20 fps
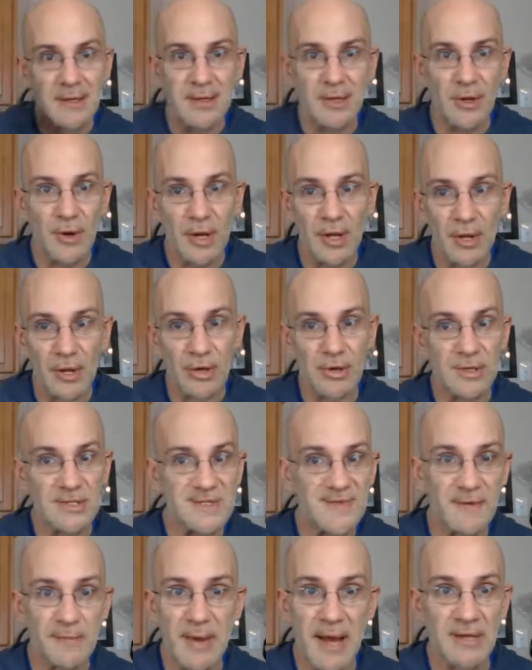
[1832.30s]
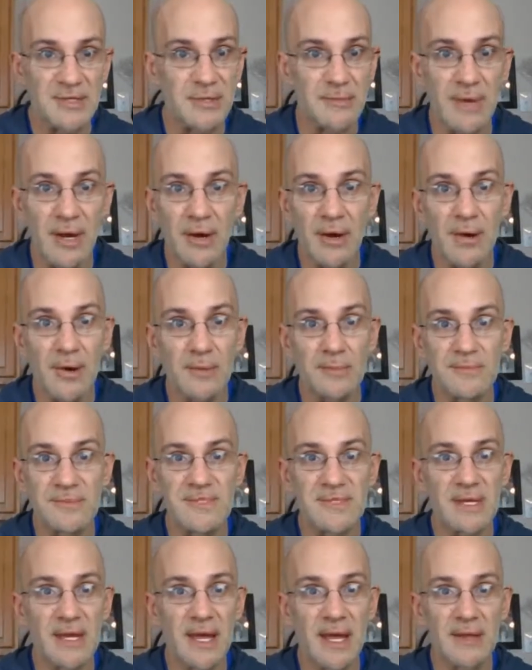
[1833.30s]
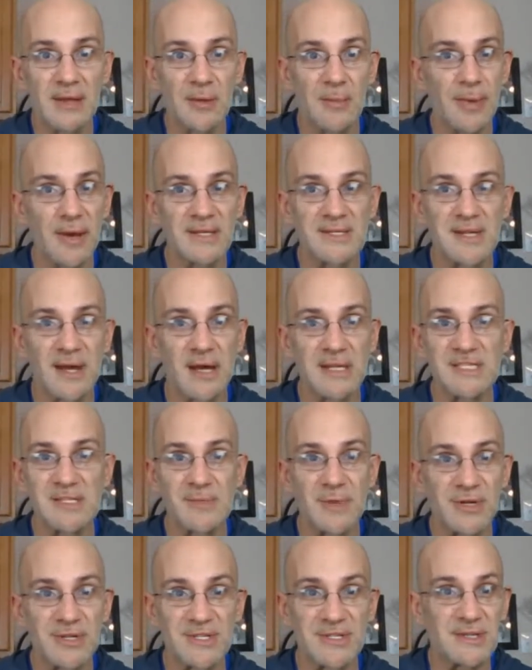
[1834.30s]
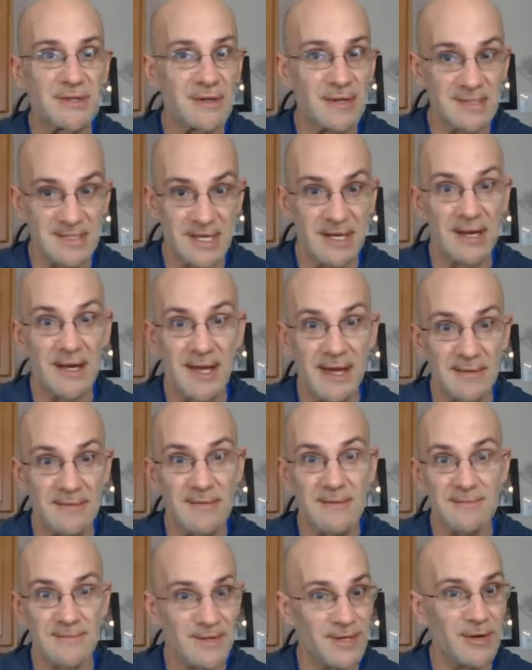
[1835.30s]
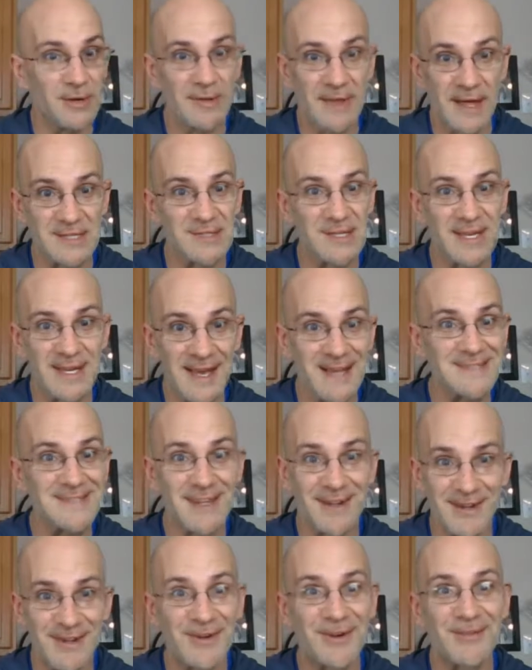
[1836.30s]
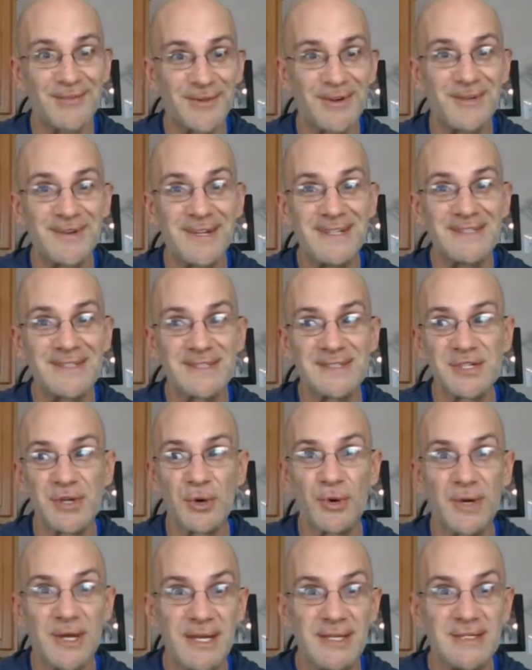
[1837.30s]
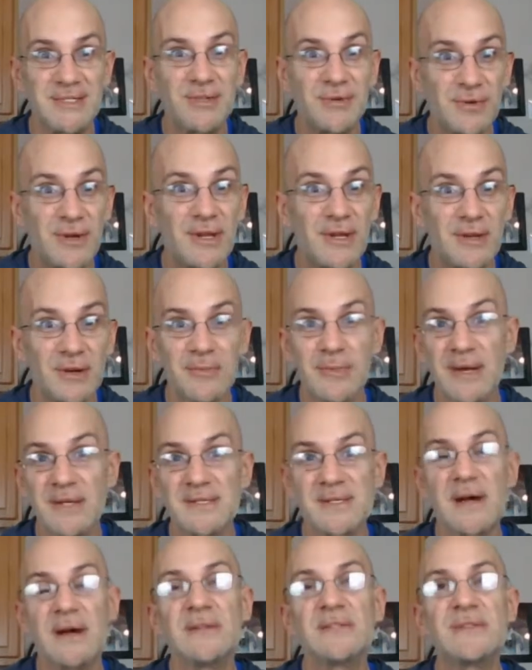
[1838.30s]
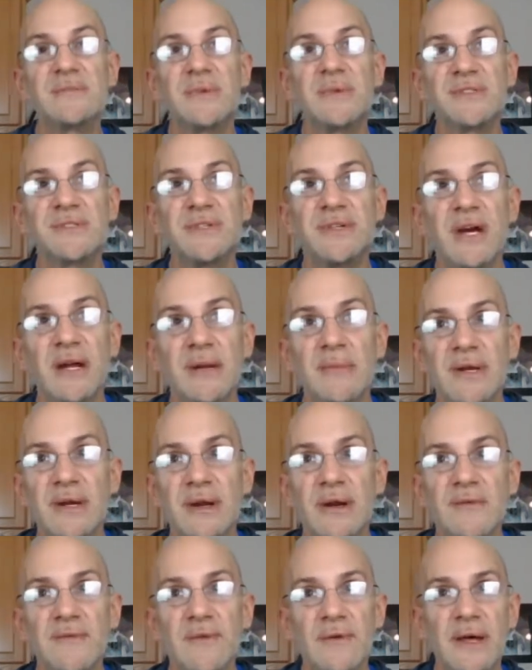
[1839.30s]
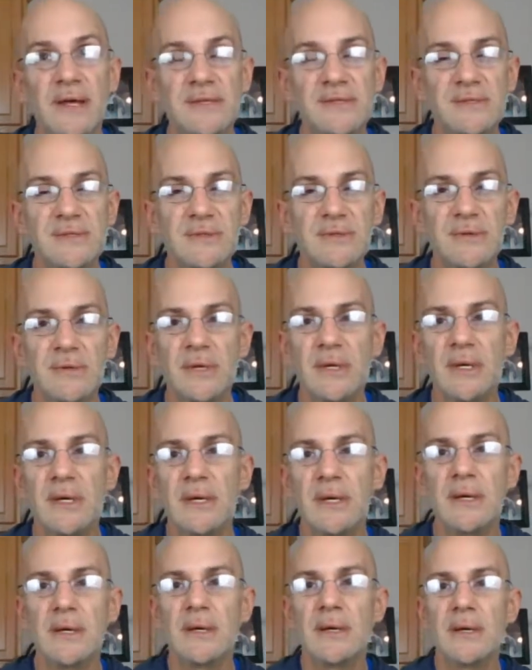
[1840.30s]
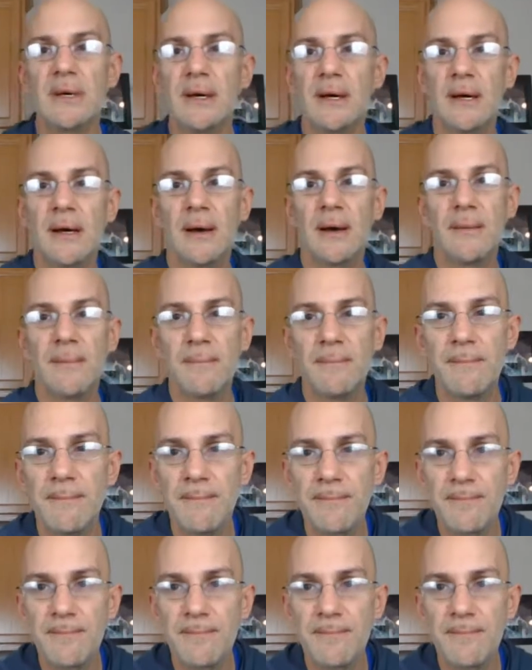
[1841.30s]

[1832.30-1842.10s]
alerts for Patrick Mahomes, and your best customers is going to, that's he has that alert for a reason. So he's really your best customer. So you got to be careful of that too. Um,